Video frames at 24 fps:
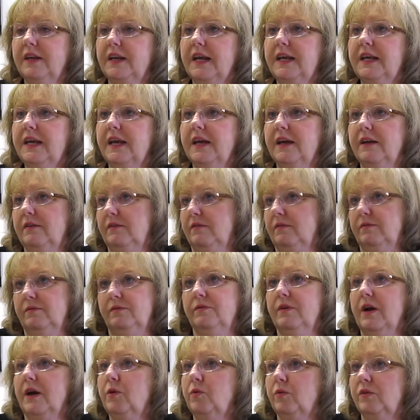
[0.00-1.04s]
I can't
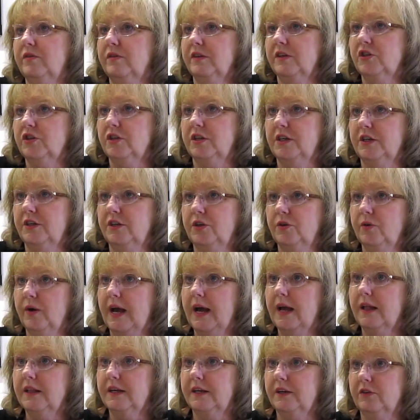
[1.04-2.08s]
requisition a new
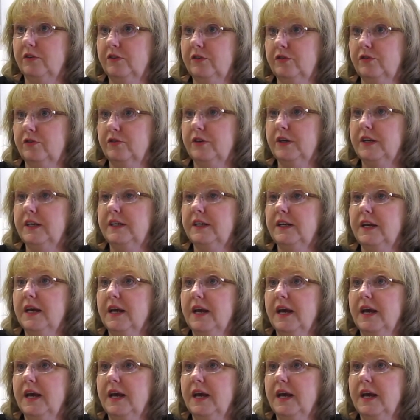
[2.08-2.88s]
alley or street.